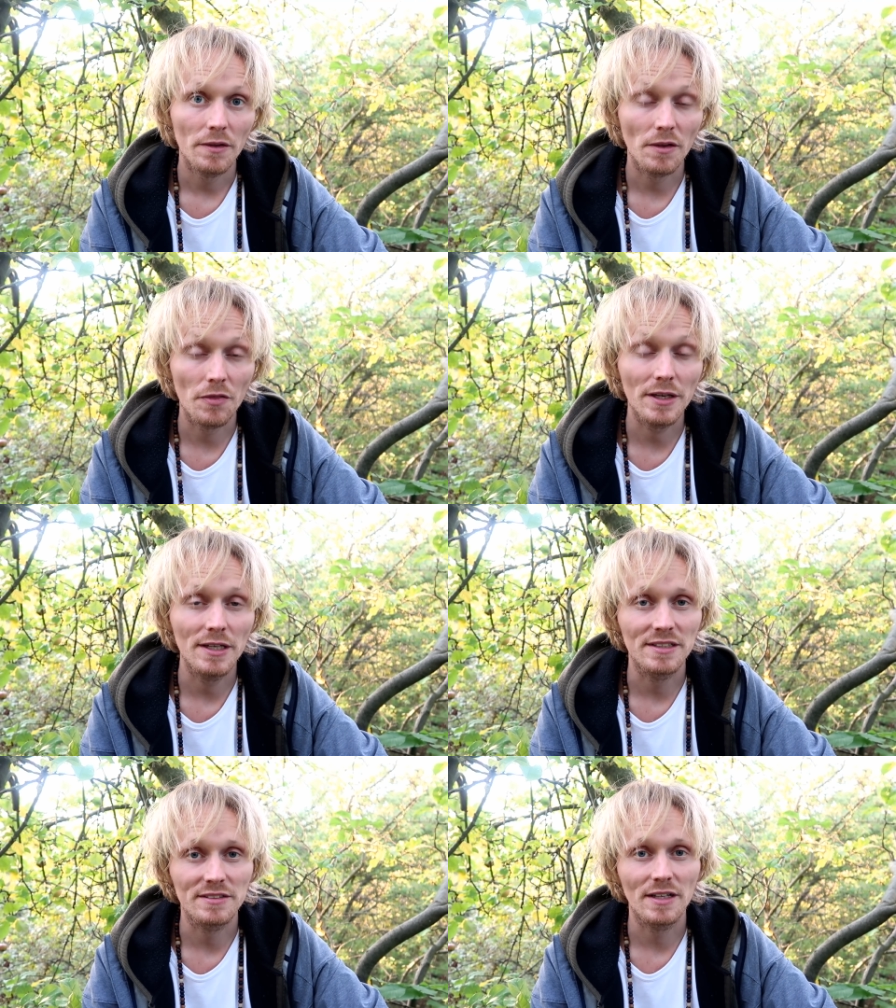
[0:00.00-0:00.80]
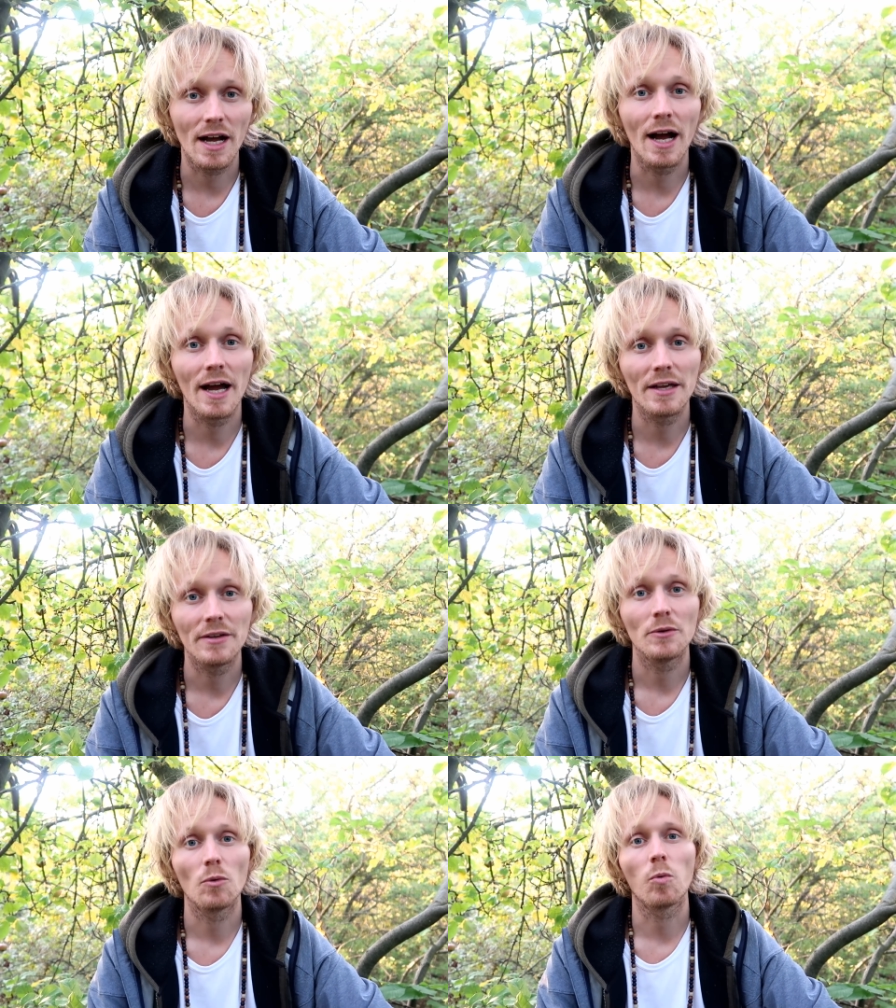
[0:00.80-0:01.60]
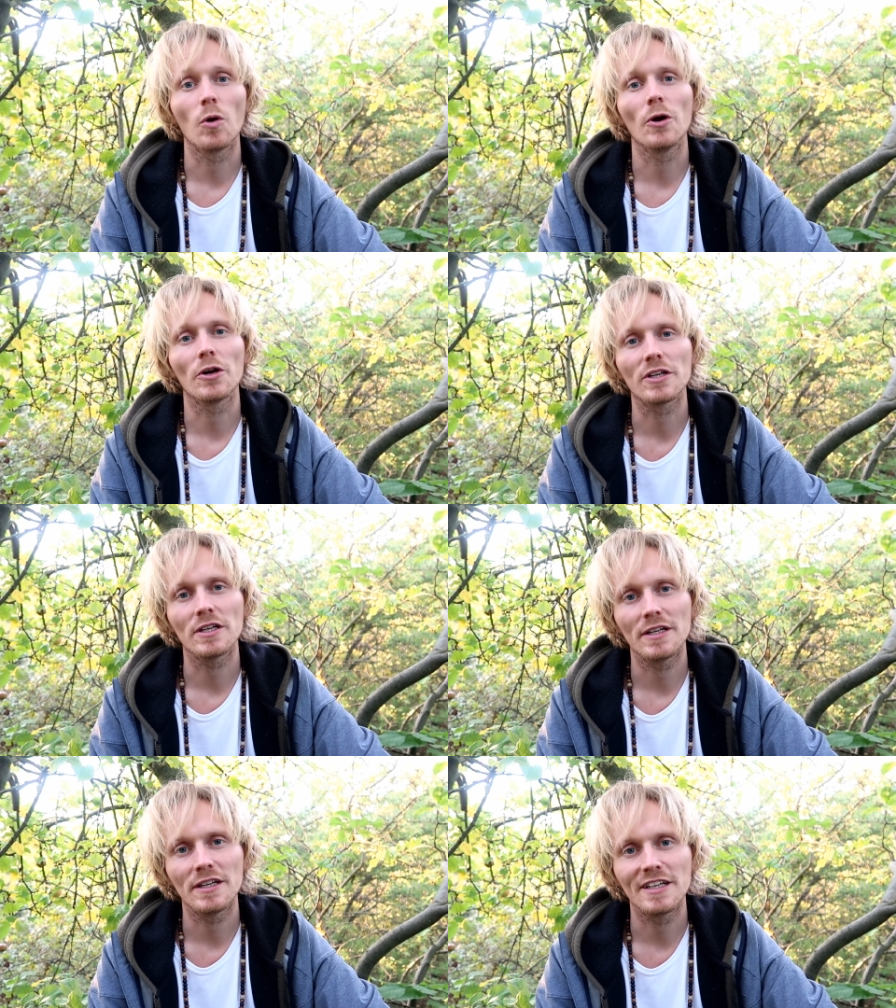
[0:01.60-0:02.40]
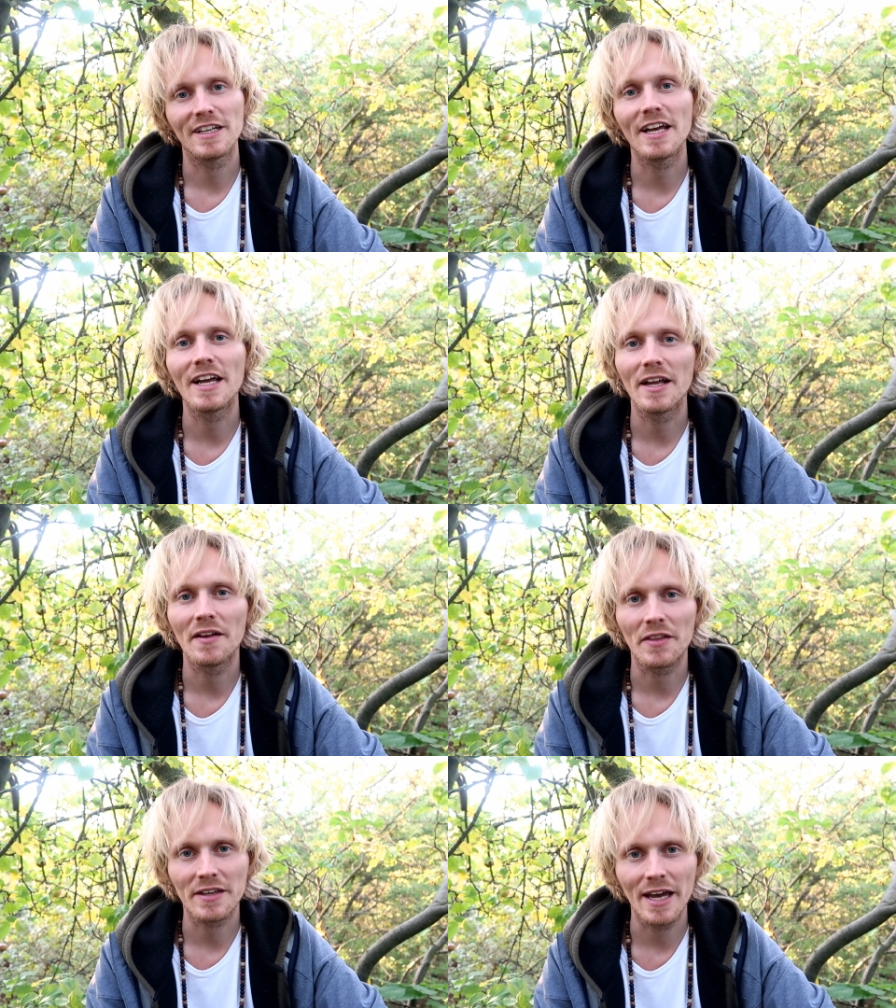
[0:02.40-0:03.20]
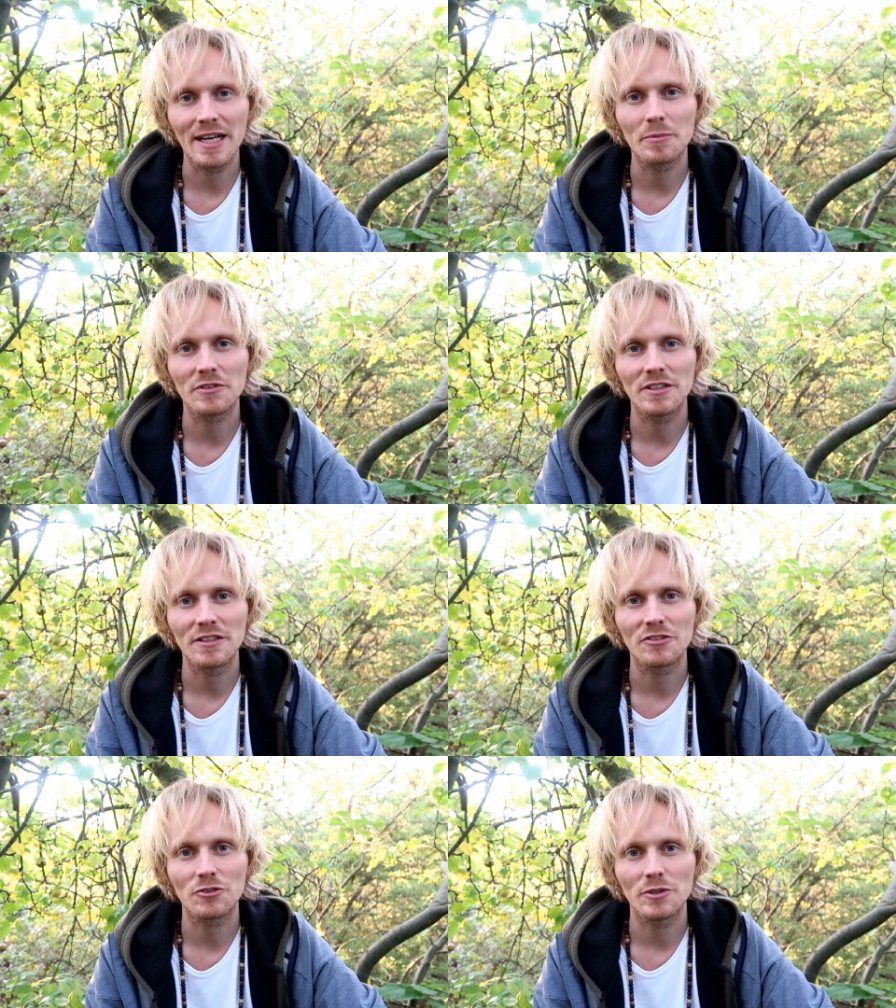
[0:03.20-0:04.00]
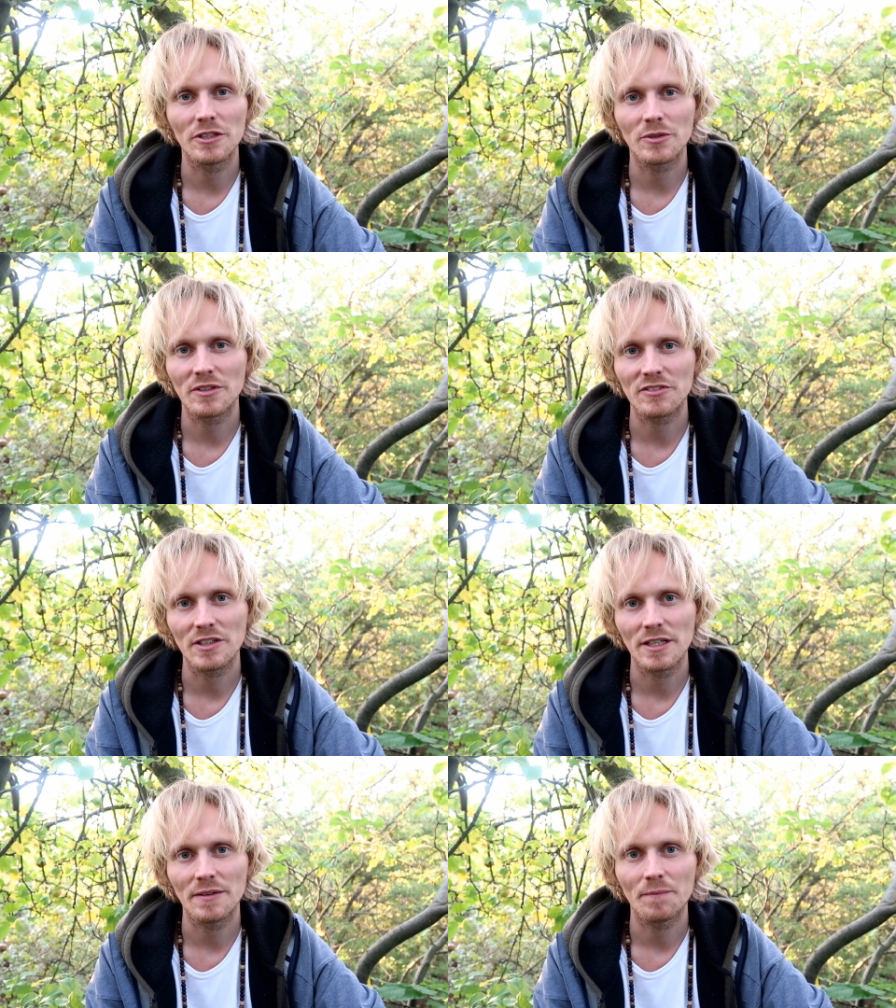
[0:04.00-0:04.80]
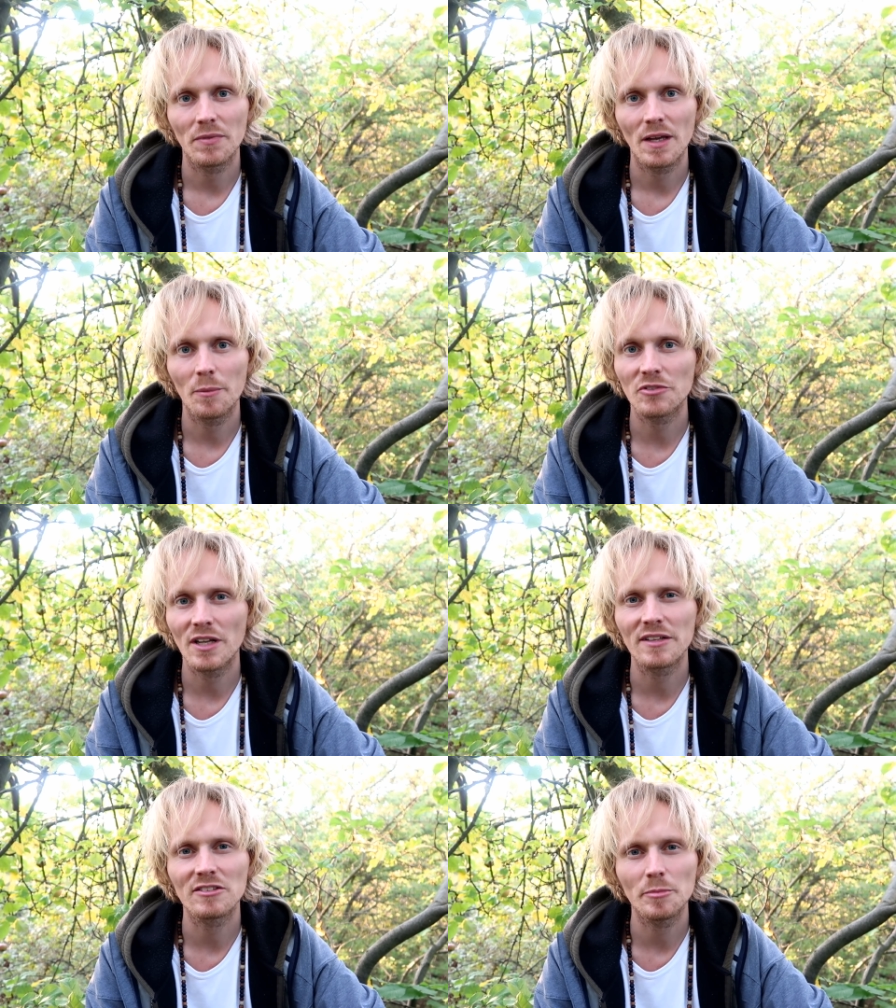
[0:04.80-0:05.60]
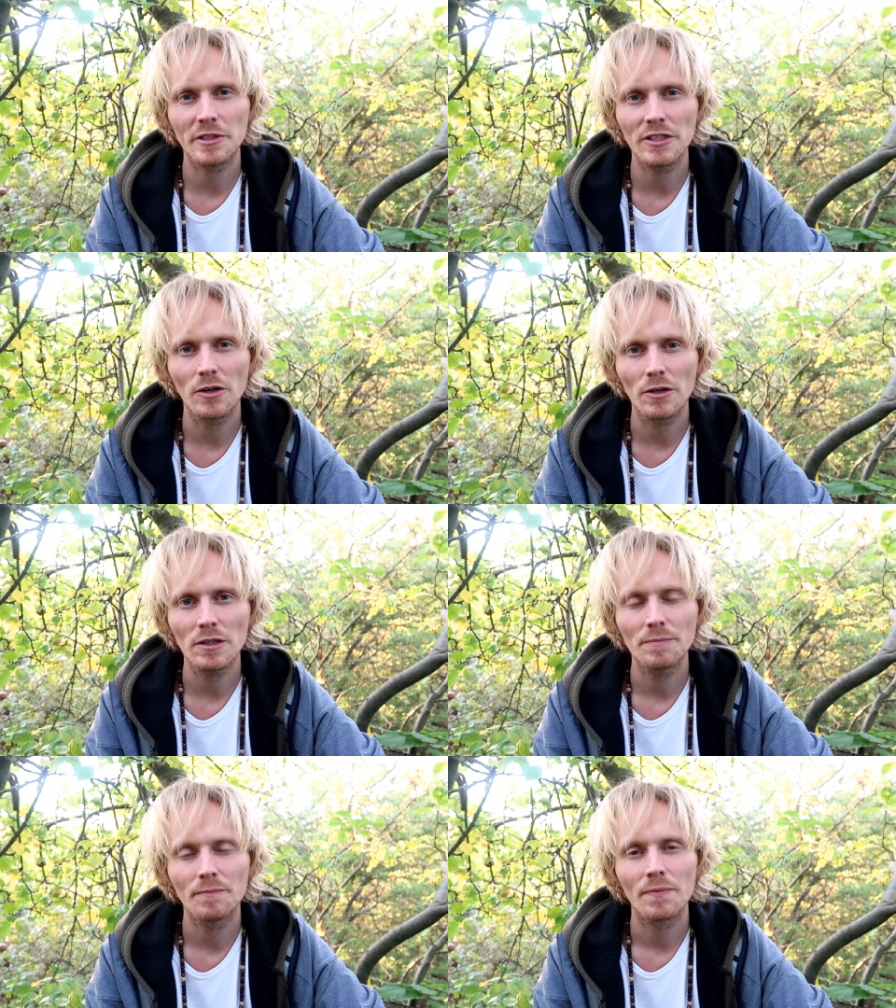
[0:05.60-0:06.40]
The thing is, I work in the cannabis industry, you can say. I'm selling CBD oil,